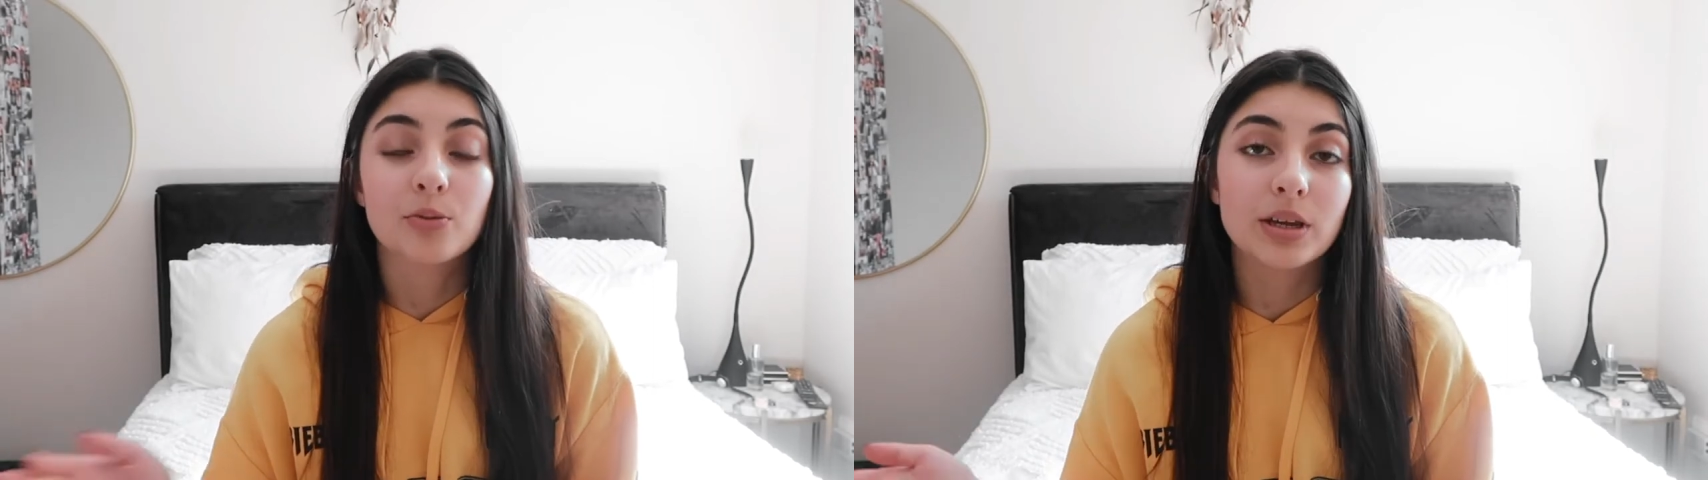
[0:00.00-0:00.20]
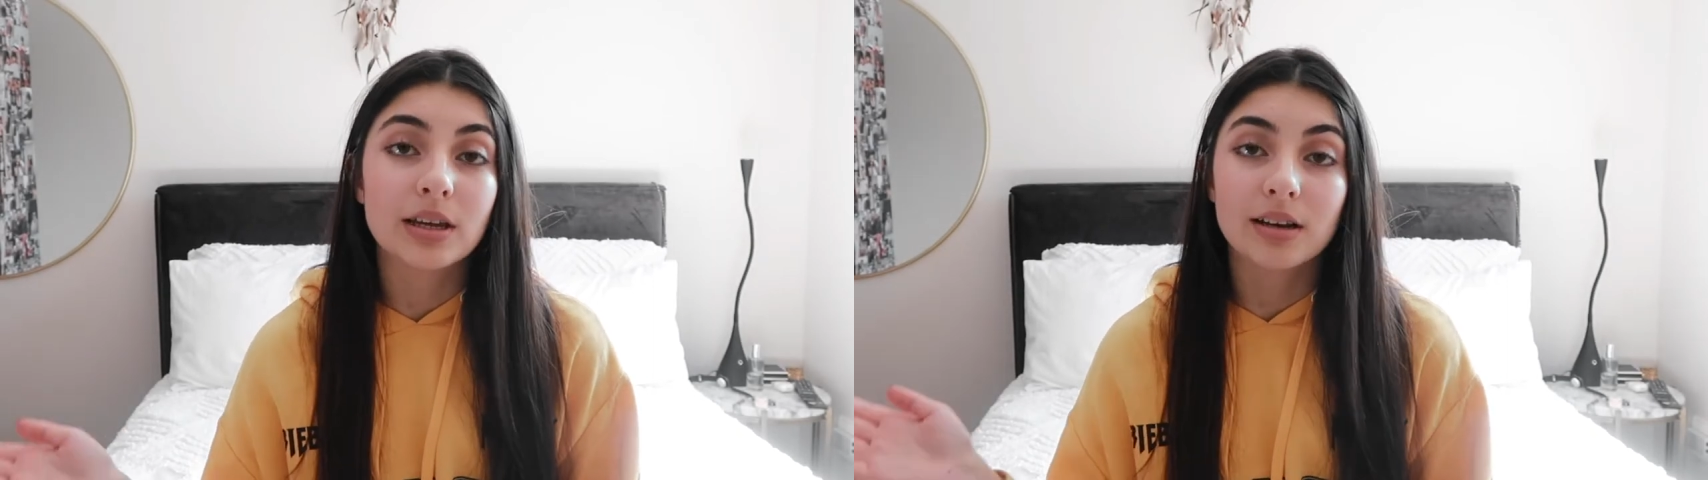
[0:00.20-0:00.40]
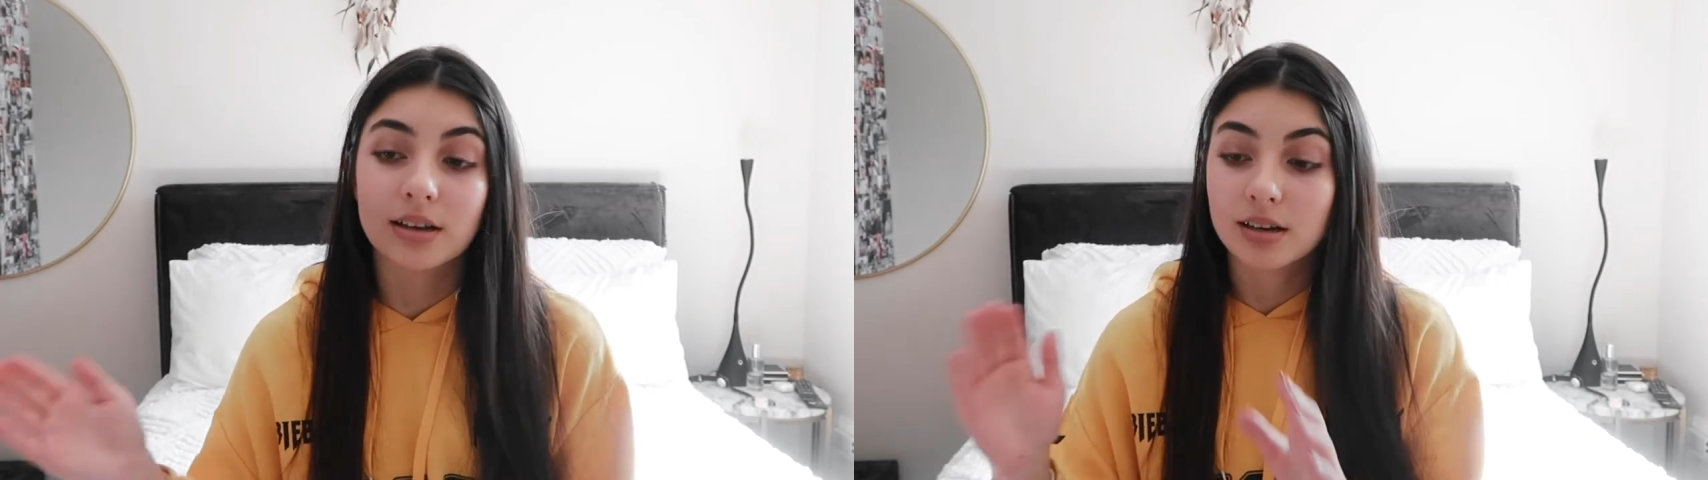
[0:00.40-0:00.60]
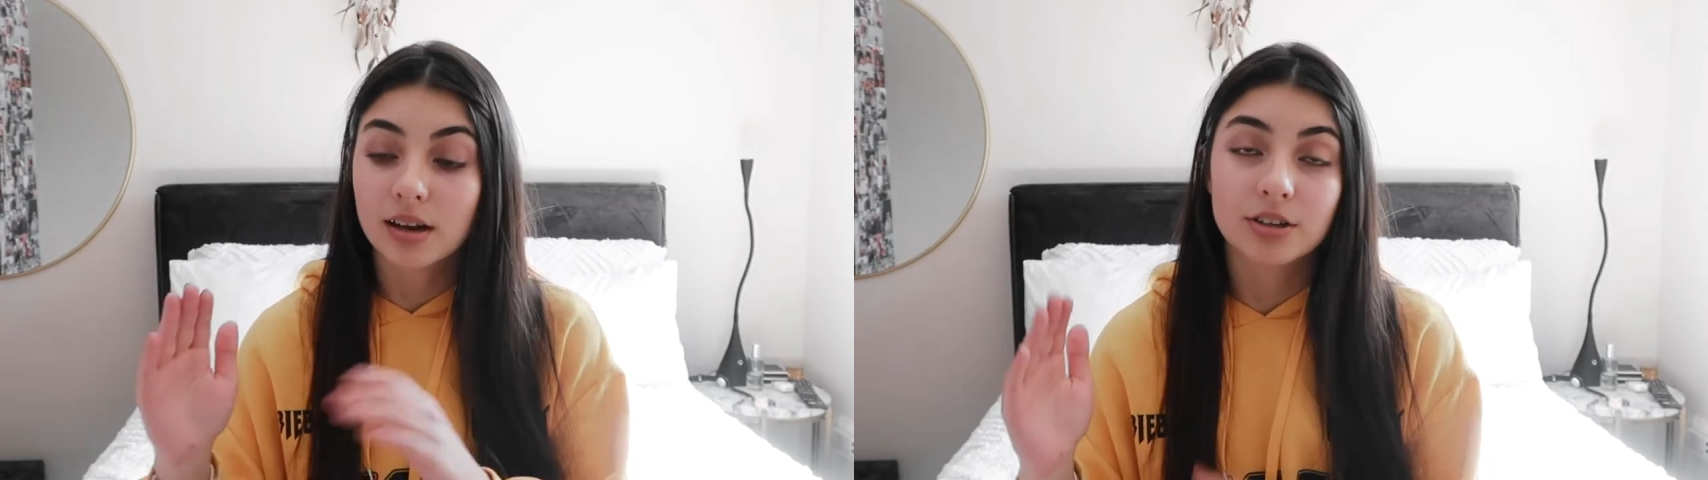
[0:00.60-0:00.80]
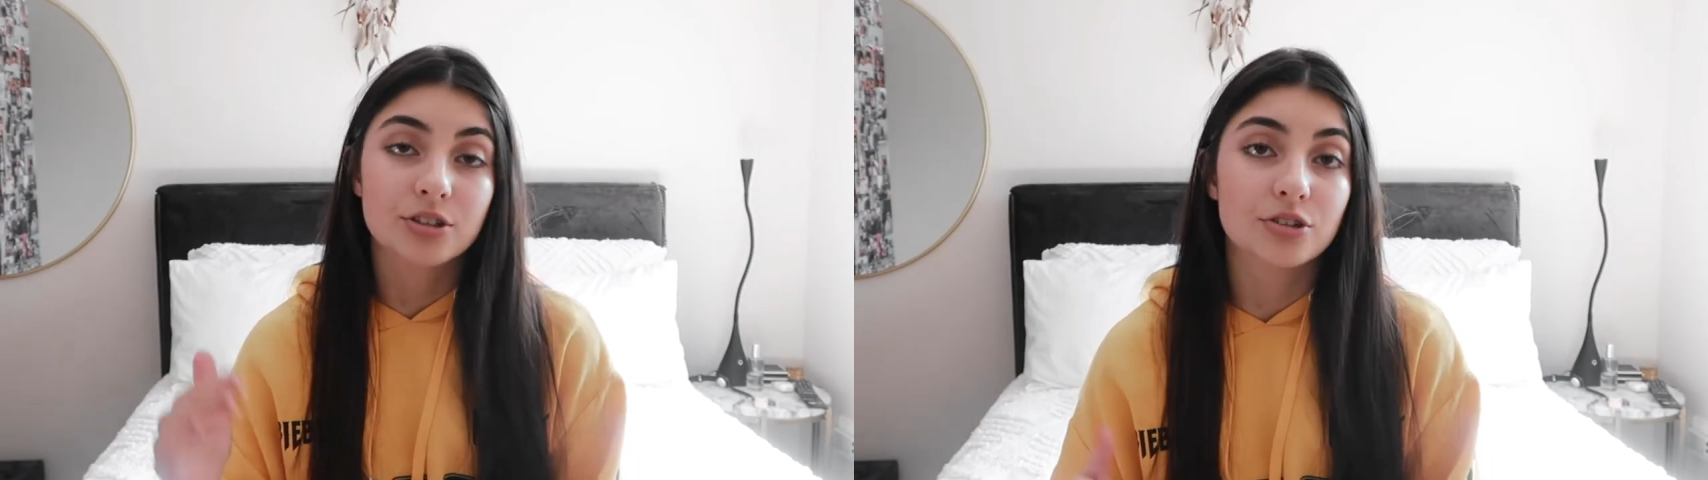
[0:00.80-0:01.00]
weekly
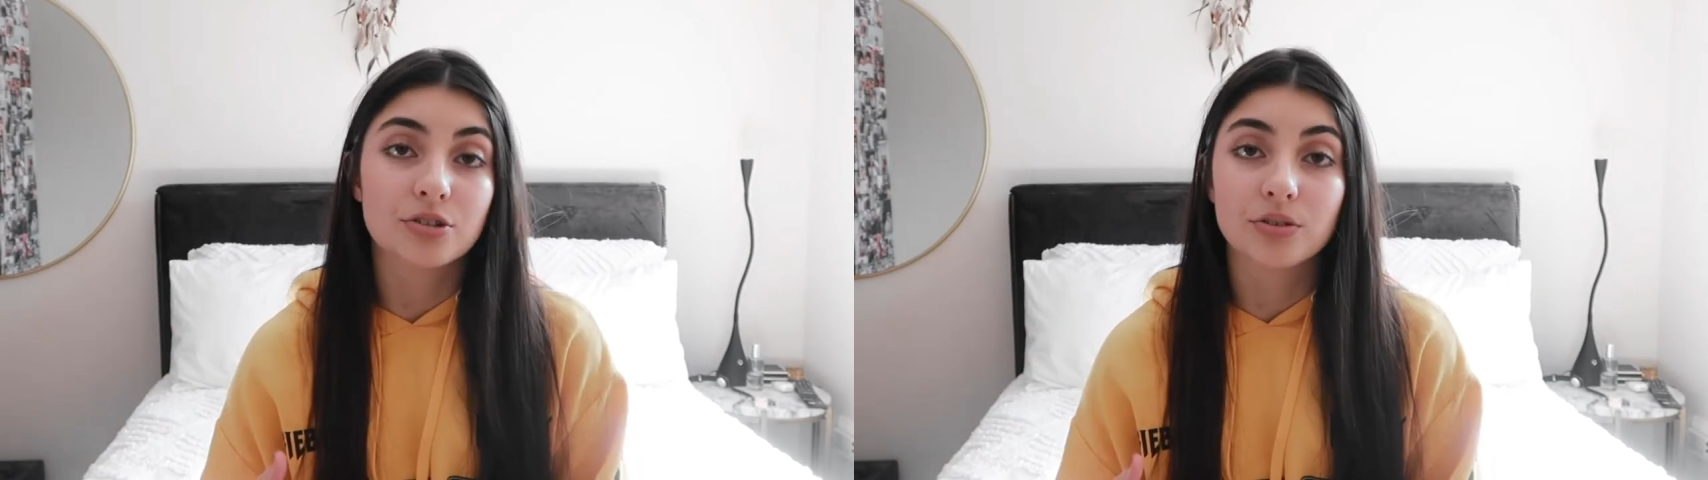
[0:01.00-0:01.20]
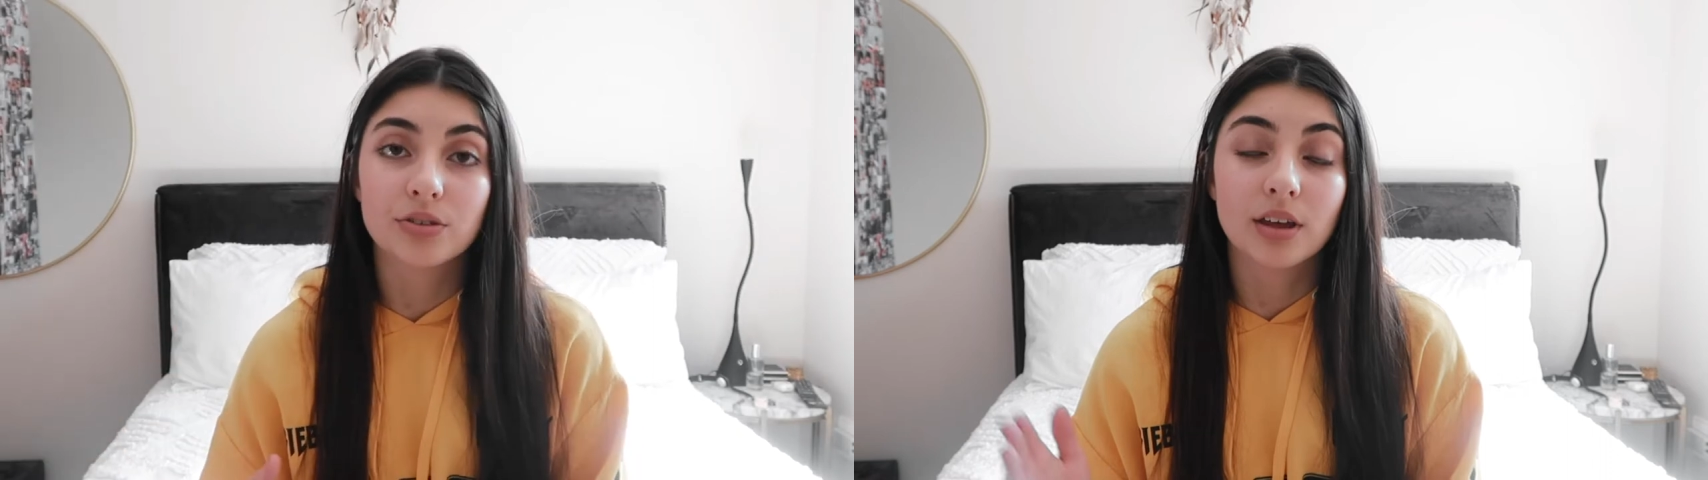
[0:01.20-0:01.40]
like to-do